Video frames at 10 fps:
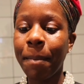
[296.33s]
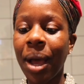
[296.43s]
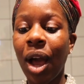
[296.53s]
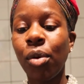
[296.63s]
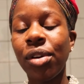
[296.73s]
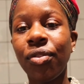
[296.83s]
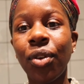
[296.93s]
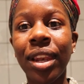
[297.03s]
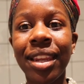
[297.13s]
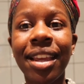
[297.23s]

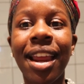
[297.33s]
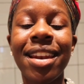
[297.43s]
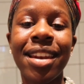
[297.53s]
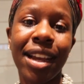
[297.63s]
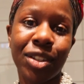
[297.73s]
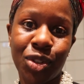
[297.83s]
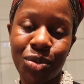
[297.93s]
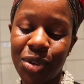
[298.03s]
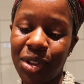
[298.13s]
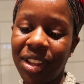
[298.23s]
Powerfully
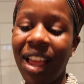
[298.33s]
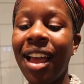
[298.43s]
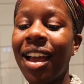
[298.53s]
natural,